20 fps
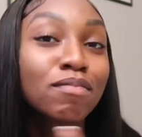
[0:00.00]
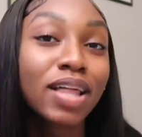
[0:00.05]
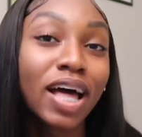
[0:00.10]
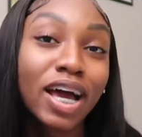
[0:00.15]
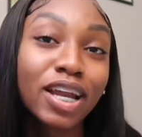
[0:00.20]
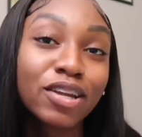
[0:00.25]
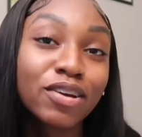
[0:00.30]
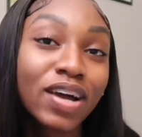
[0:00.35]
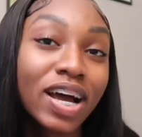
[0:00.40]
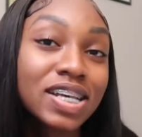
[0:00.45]

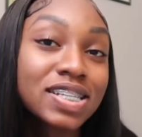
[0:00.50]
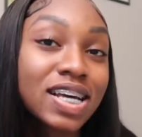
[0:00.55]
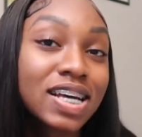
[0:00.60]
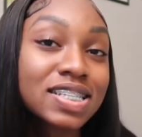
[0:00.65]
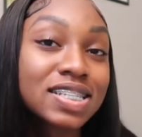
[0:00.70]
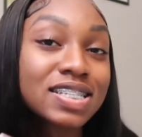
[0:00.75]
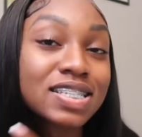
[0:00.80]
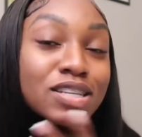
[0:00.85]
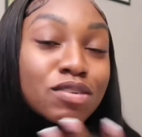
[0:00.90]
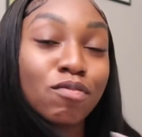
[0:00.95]
glad you guys got
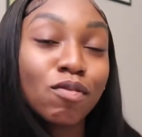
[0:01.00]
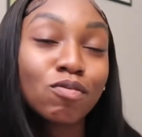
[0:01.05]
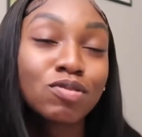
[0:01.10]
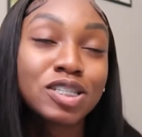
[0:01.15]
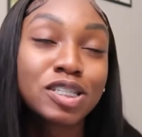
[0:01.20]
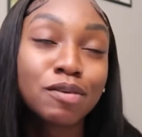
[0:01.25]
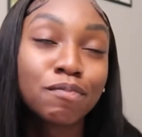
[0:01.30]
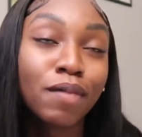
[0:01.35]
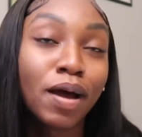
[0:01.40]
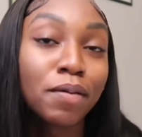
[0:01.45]
to see what
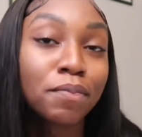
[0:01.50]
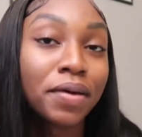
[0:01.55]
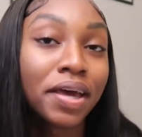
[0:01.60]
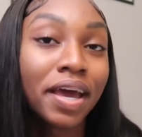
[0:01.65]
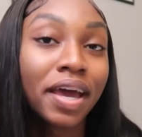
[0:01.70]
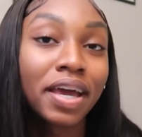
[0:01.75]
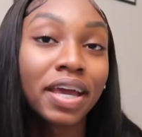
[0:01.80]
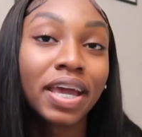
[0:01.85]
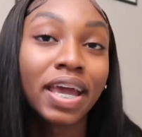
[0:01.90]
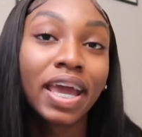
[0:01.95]
was in my
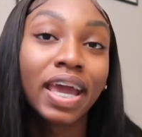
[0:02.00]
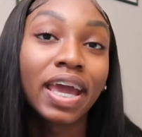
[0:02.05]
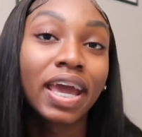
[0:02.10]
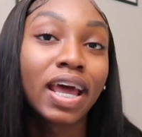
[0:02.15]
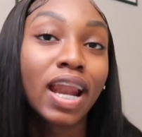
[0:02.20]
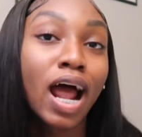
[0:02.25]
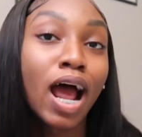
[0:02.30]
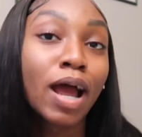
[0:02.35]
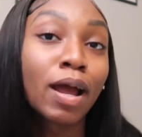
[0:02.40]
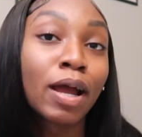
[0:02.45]
bag,
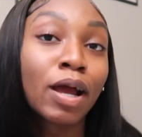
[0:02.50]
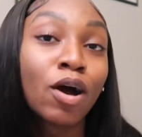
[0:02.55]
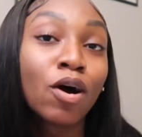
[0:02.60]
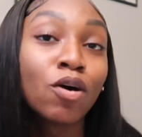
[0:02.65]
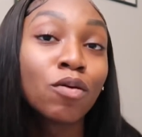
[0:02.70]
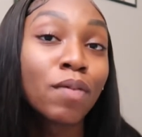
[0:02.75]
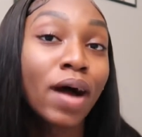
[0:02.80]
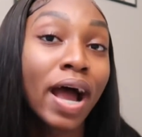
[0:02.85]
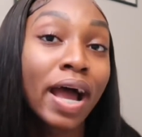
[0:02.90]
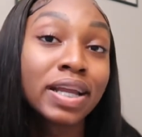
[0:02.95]
and I
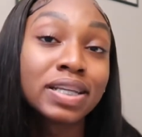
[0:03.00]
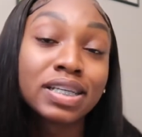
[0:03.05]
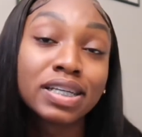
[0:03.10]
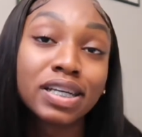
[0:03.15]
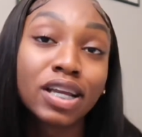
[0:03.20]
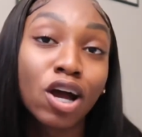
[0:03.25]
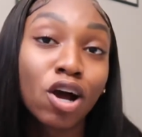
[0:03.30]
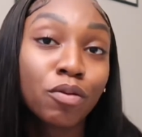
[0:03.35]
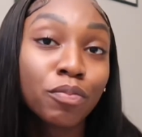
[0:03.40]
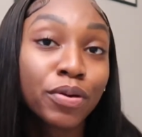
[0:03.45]
hope I did
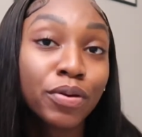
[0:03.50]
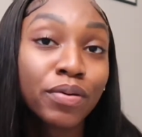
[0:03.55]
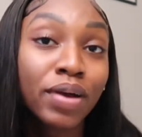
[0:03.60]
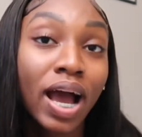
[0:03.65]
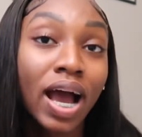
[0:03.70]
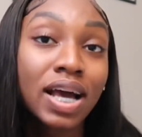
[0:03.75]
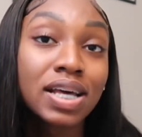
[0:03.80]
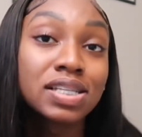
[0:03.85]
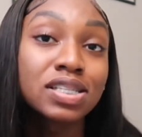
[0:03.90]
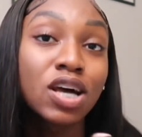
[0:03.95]
help you
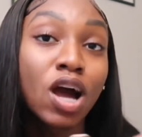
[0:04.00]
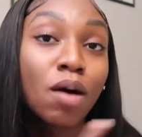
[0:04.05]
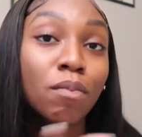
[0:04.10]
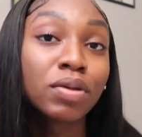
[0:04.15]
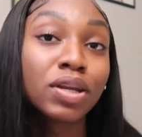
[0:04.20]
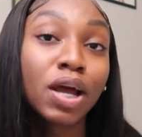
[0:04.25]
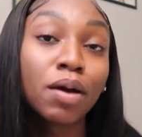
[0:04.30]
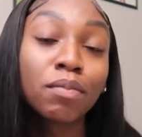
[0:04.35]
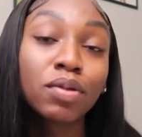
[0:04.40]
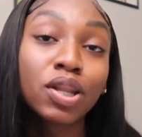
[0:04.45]
guys.
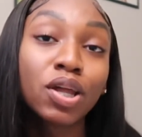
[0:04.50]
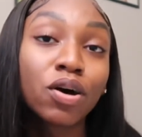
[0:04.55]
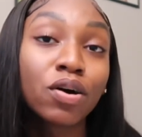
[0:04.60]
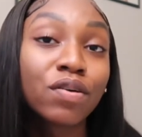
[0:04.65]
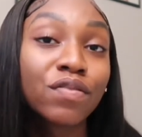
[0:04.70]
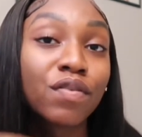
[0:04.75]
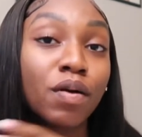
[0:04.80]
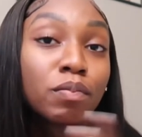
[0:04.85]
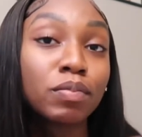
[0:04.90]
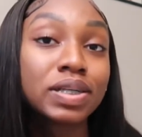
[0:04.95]
Comment down below
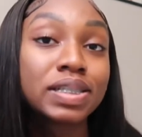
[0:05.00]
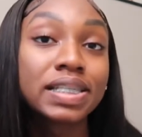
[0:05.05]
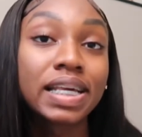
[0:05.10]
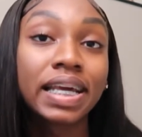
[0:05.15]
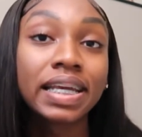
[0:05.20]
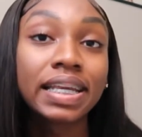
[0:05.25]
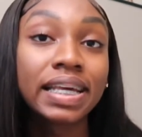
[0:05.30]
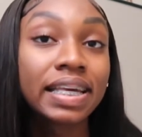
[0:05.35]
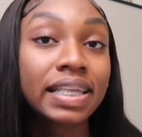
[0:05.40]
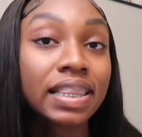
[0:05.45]
if I missed
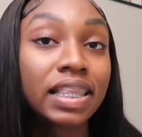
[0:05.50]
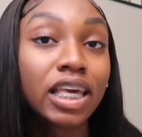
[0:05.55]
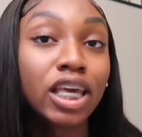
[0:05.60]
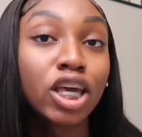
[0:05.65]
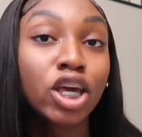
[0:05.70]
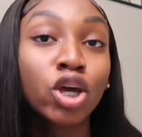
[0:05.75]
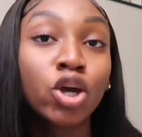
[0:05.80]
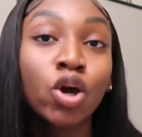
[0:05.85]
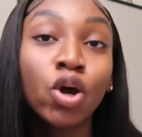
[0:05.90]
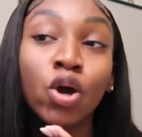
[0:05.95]

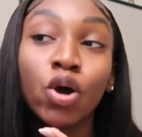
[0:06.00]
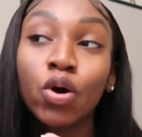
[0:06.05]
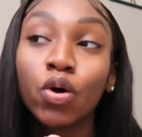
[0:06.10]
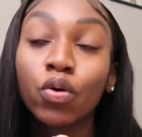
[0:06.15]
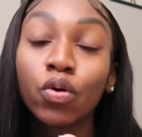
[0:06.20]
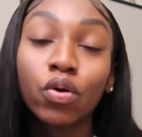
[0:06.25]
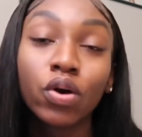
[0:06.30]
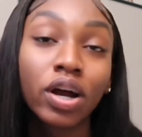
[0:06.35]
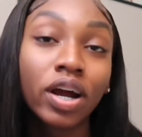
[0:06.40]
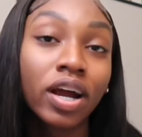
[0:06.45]
anything,
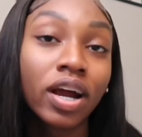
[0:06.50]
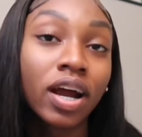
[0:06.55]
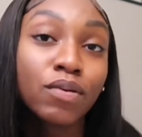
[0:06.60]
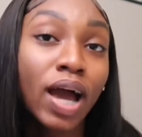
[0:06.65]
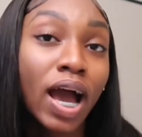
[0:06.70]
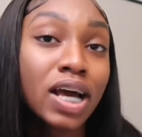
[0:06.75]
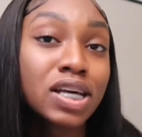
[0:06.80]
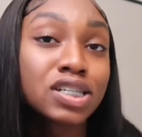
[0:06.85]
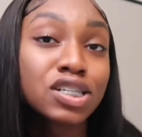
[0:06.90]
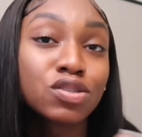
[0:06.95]
or you
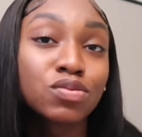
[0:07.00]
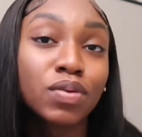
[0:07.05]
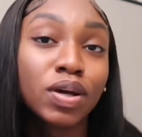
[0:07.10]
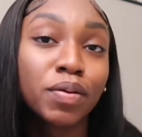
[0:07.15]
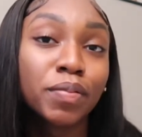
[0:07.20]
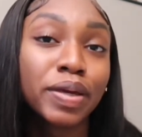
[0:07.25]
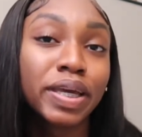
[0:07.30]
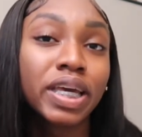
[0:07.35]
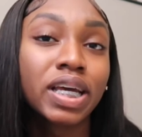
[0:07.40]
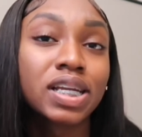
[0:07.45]
guys just want
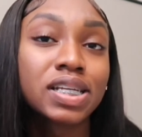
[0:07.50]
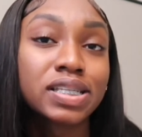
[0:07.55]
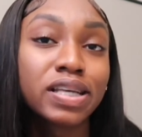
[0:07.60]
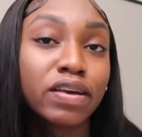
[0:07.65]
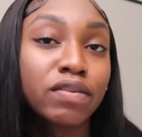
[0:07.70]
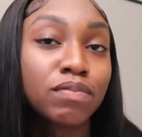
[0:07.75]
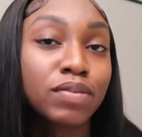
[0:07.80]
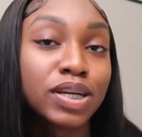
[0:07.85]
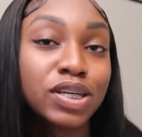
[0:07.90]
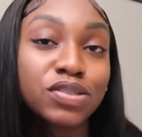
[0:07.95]
to make it a
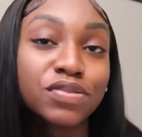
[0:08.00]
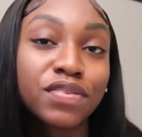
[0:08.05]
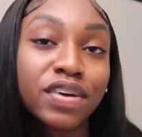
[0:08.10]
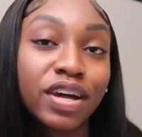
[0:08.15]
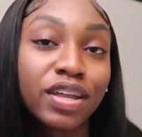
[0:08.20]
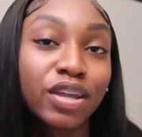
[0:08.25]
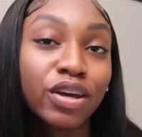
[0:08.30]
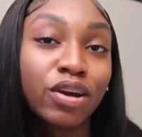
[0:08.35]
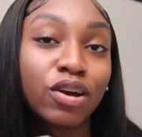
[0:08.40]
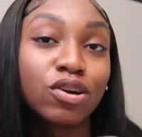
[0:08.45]
safe place for
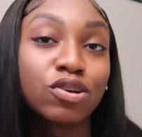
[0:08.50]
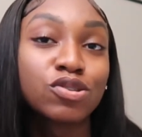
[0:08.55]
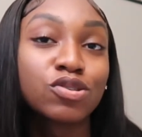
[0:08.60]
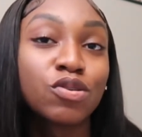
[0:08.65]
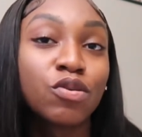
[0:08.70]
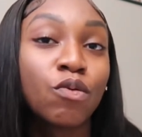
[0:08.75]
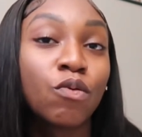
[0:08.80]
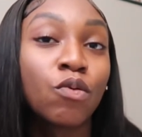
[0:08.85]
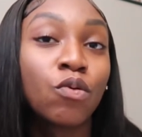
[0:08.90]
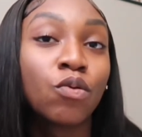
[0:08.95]
other girls
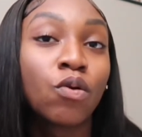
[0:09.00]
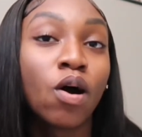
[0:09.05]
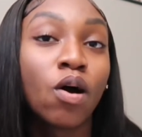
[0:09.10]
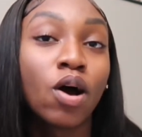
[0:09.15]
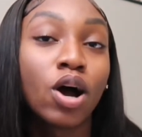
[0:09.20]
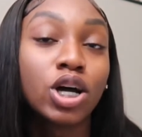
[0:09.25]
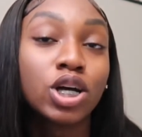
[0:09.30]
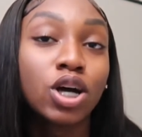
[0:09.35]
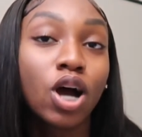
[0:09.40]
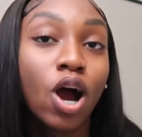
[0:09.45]
who
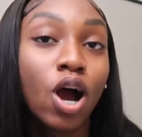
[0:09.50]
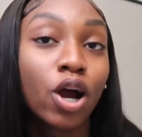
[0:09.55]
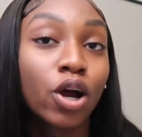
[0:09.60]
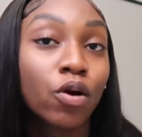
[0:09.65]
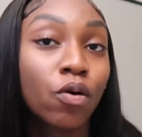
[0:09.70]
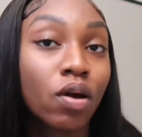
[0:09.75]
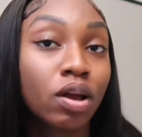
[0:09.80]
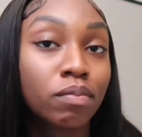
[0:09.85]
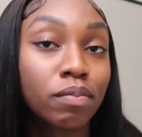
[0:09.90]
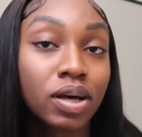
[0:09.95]
are
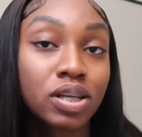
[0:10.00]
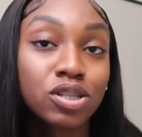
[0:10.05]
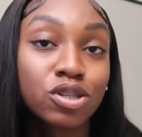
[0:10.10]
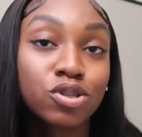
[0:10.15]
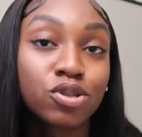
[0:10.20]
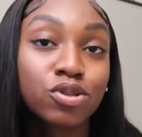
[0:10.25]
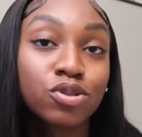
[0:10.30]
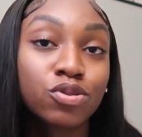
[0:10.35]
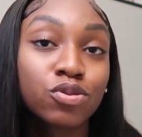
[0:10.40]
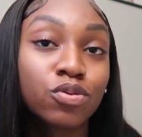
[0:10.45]
going back to
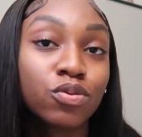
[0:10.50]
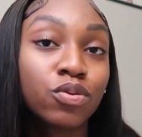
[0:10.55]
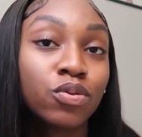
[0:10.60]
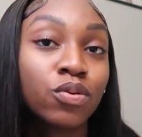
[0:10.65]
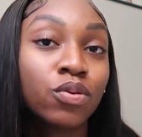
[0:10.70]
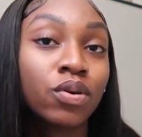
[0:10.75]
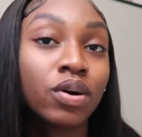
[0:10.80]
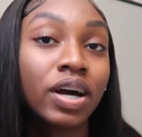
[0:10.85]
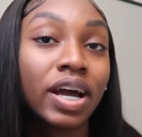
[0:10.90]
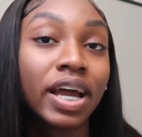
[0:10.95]

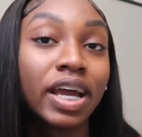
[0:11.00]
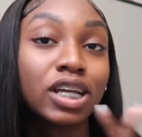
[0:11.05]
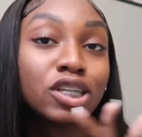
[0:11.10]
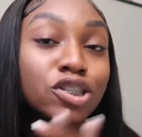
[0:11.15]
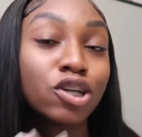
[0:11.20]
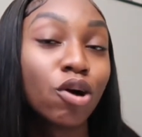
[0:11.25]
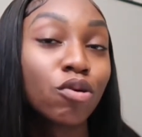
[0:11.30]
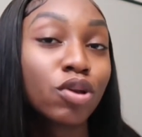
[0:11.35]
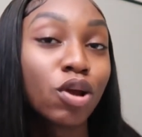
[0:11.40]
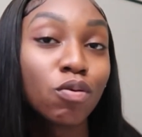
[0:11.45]
school and
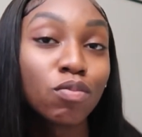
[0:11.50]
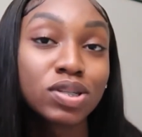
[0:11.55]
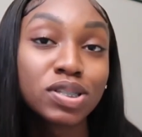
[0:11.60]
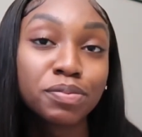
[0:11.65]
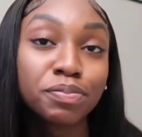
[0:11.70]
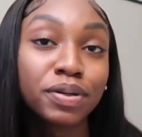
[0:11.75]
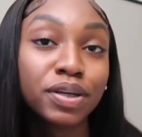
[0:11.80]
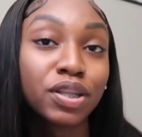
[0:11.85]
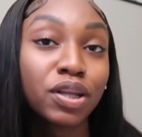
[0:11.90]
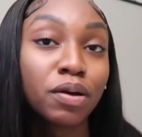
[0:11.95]
don't know what to
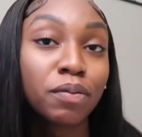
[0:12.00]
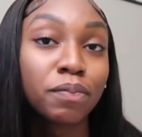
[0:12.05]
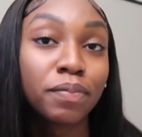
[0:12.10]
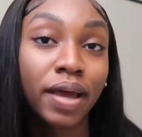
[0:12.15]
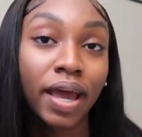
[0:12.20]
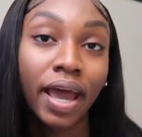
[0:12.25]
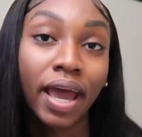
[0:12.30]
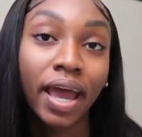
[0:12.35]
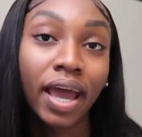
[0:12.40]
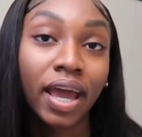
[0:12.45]
put in their
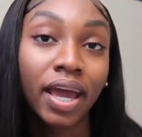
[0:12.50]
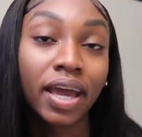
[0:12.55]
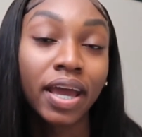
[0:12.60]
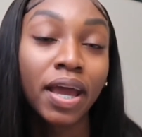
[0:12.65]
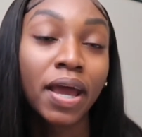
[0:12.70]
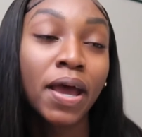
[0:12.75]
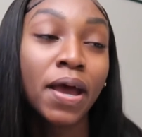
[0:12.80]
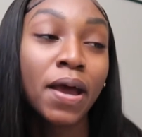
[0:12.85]
bag.